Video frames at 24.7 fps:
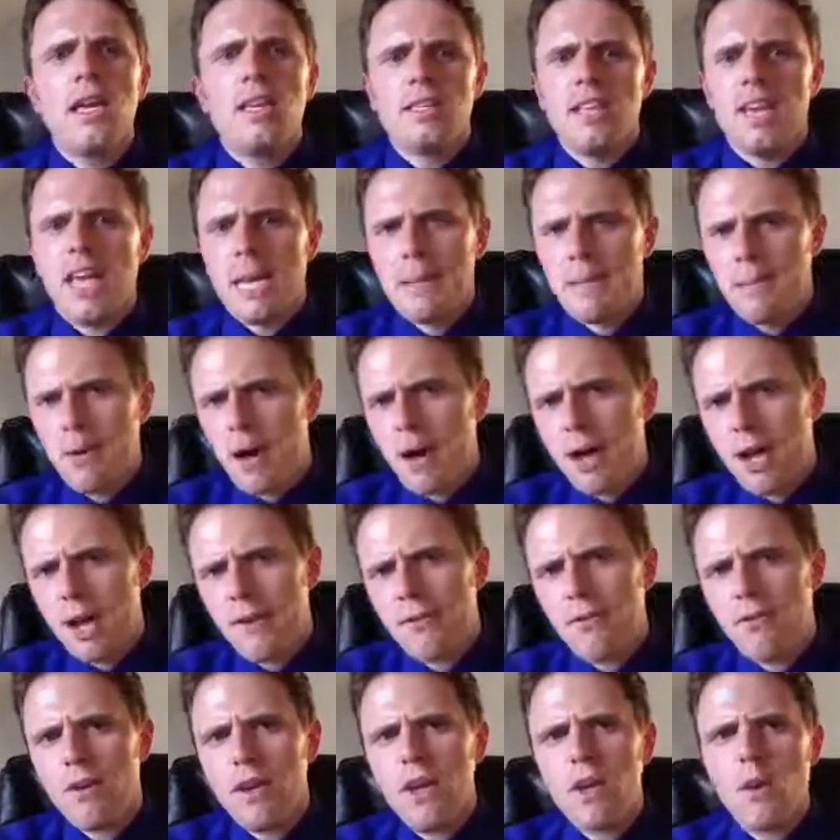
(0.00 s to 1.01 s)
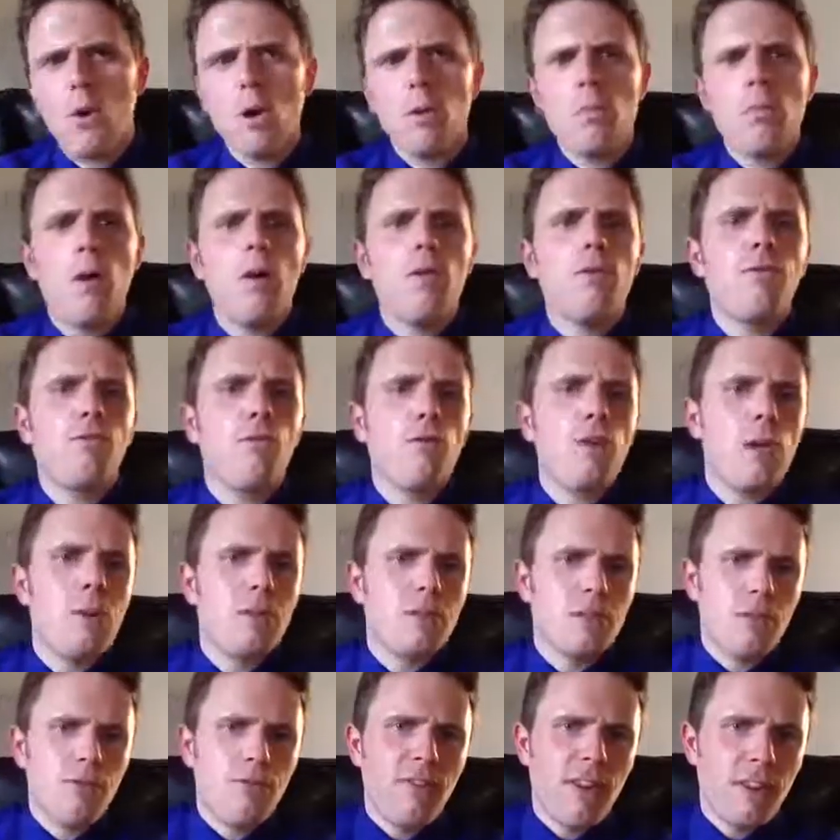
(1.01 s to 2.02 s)
is it antibiotic-free, hormone-free,
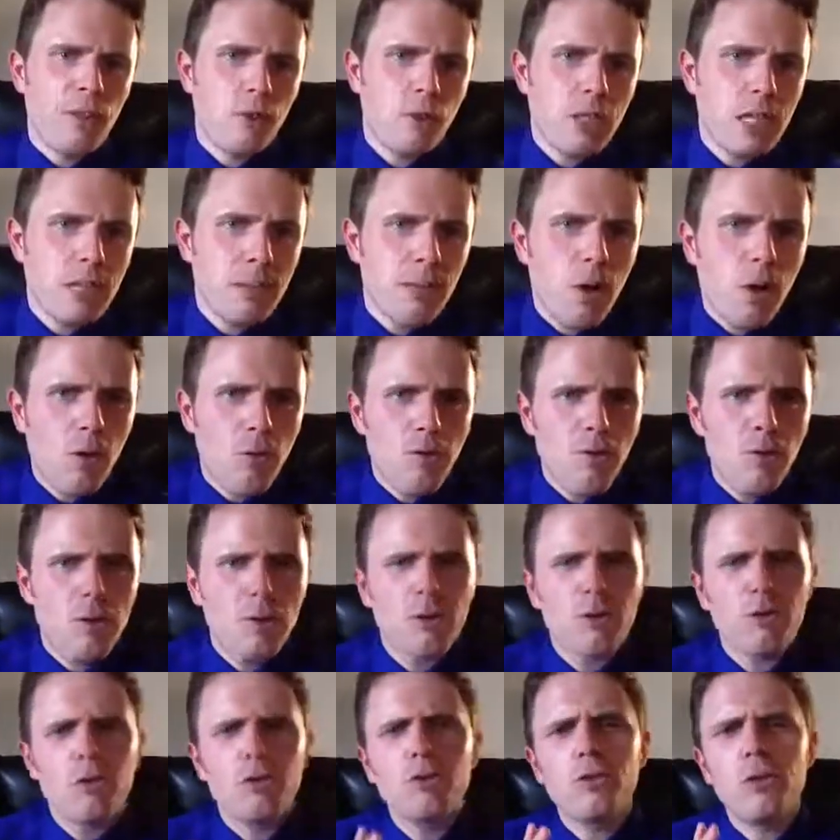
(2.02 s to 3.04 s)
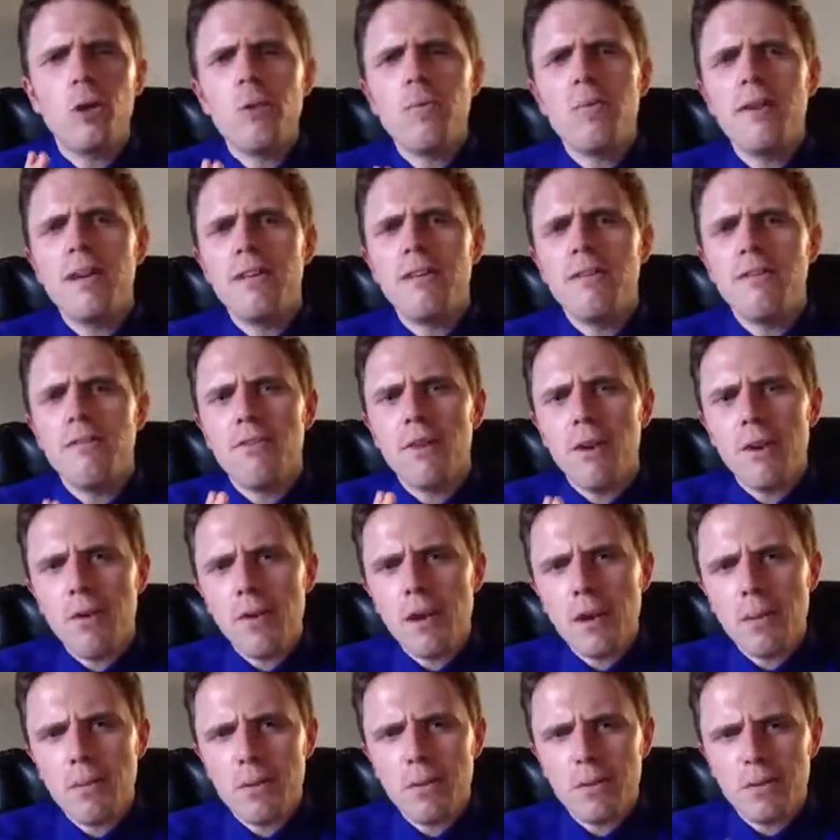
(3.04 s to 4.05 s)
was it fed GMO food? There are so many
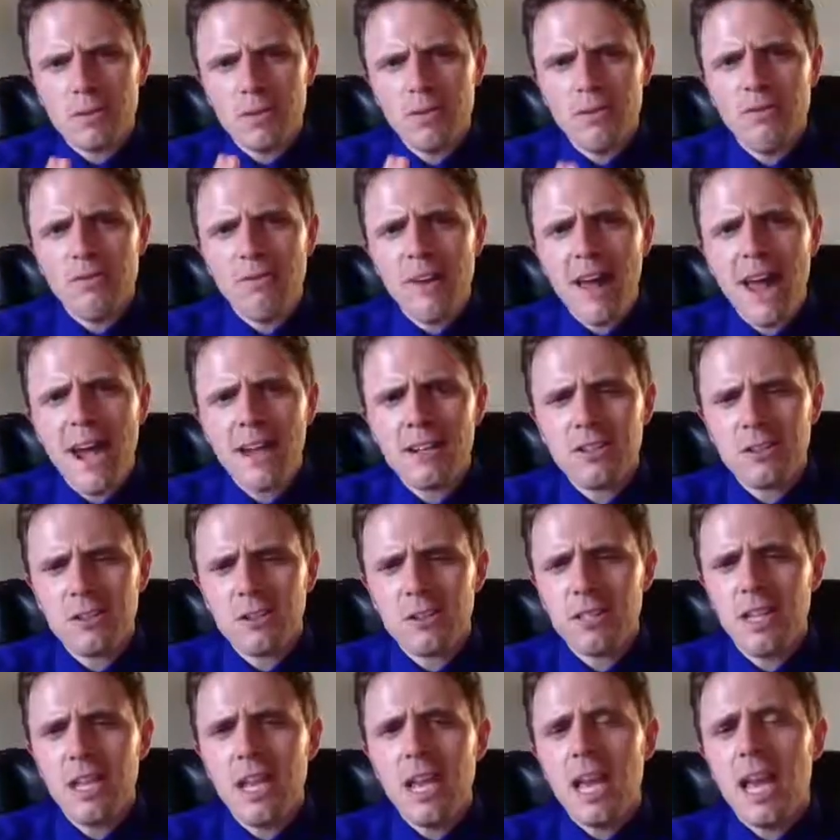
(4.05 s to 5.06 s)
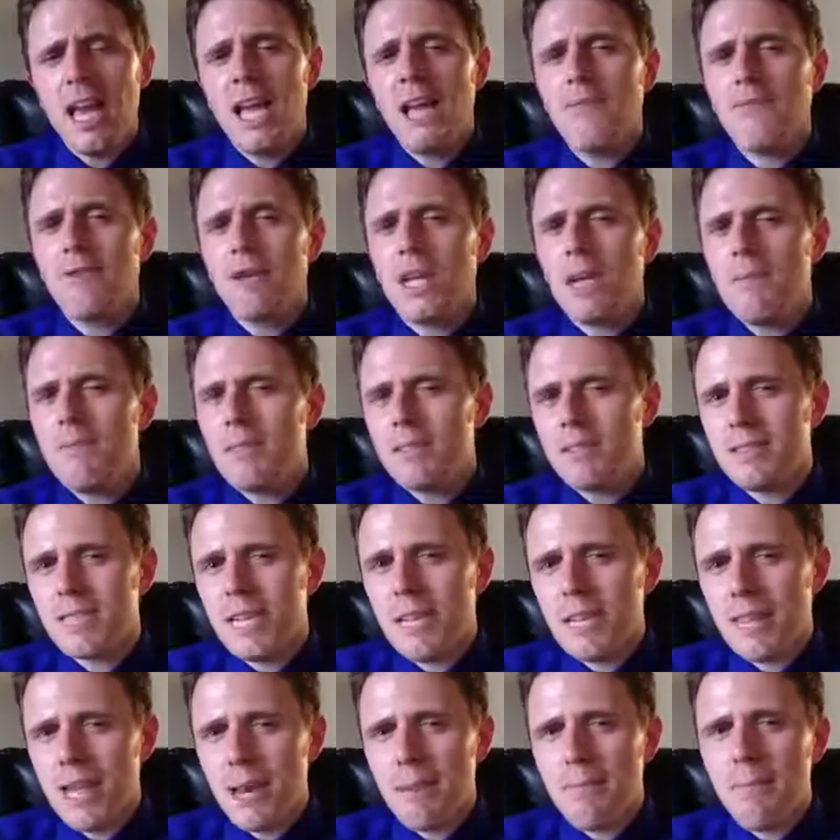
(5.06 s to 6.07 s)
variables and factors, and for him to
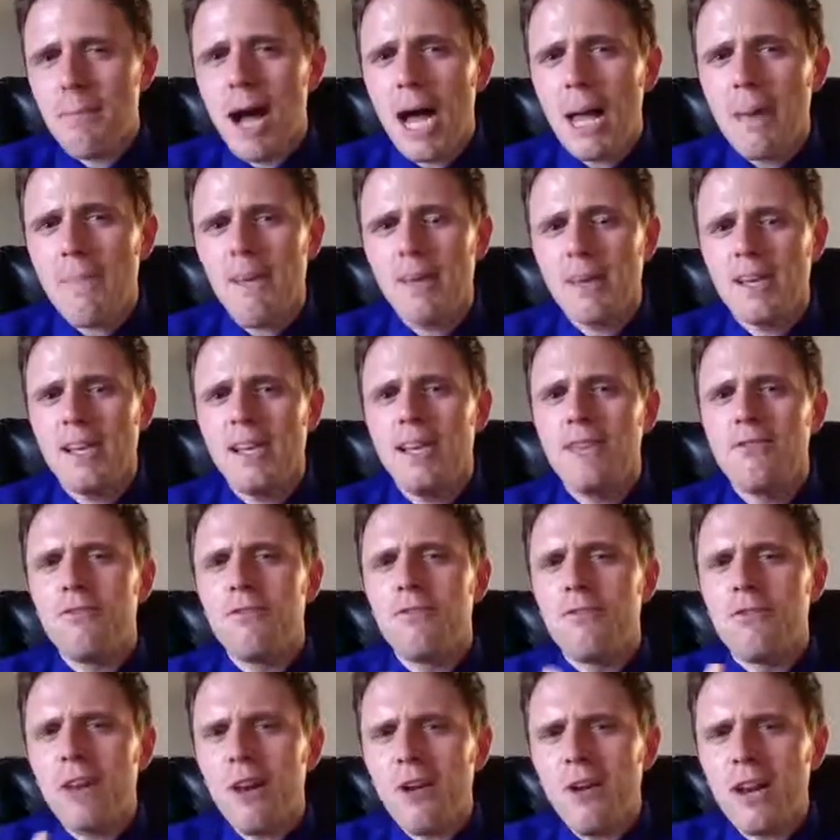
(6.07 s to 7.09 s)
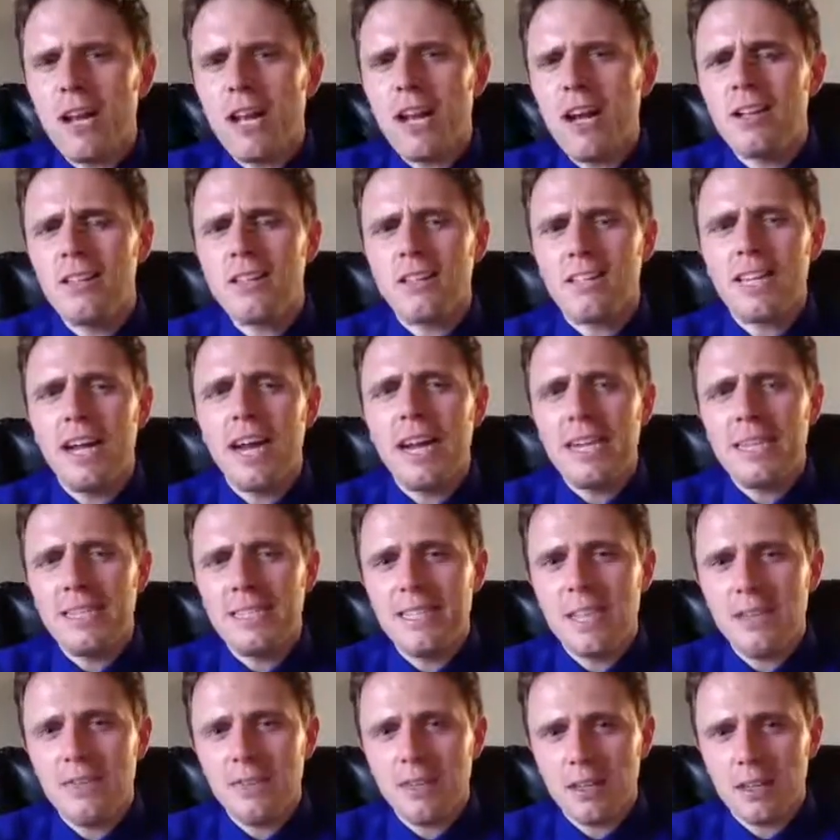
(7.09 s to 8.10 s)
say that, in my opinion, it's very
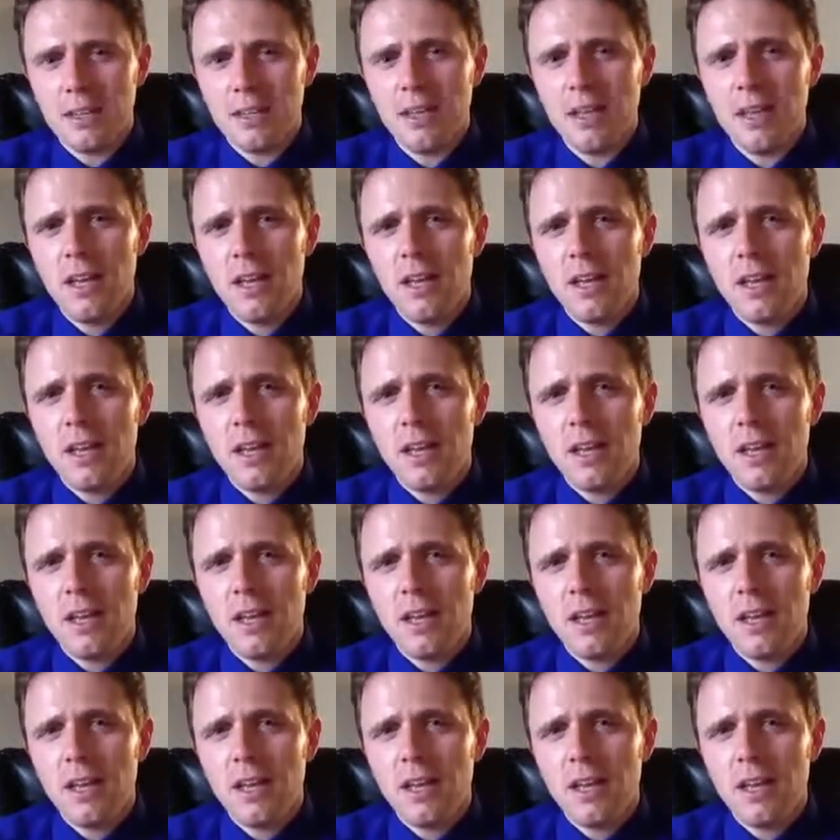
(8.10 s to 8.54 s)
unscientific